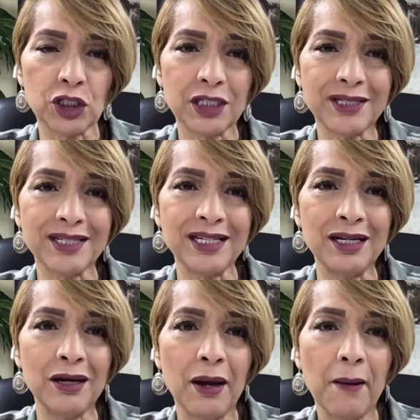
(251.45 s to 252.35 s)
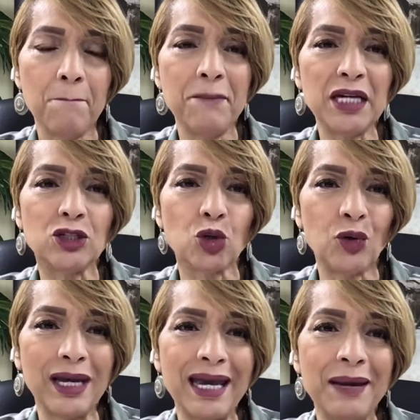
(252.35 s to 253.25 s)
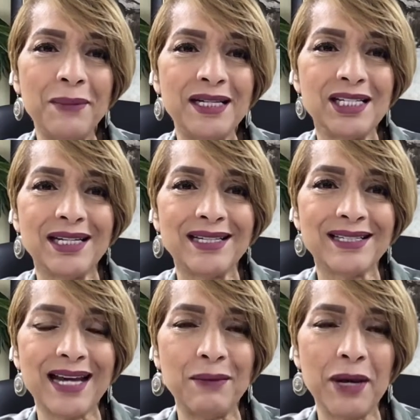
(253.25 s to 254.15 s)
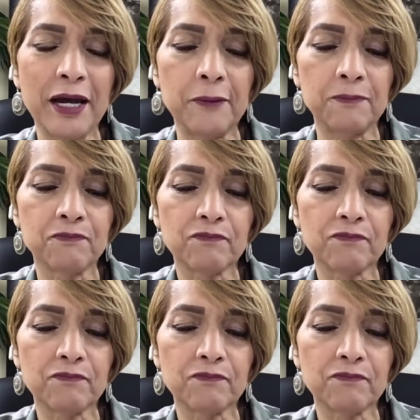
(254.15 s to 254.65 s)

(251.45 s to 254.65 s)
to see mental images. Amen.